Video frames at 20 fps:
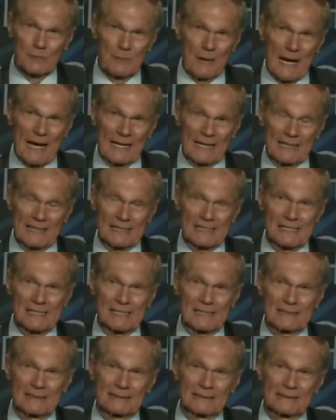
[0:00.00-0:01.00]

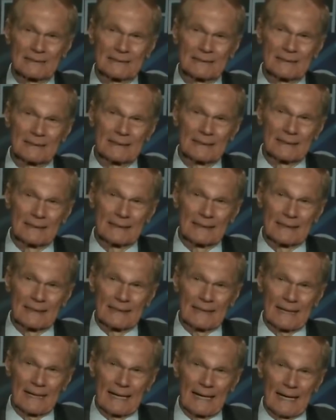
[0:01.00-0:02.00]
pilots,
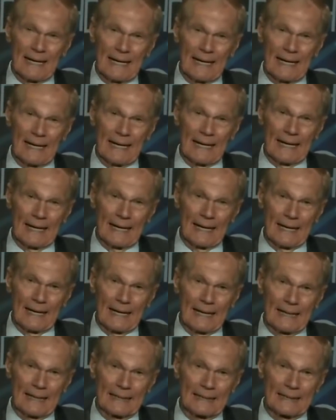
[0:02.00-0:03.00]

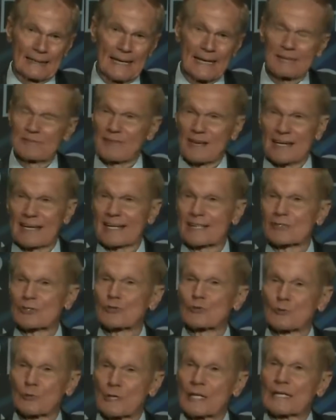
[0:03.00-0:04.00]
and they think
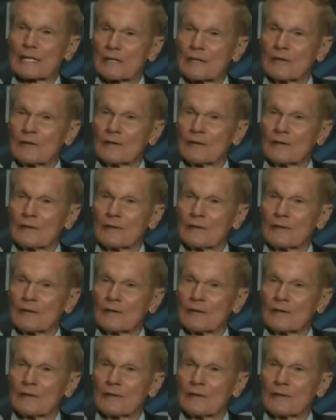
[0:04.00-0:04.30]
it's real.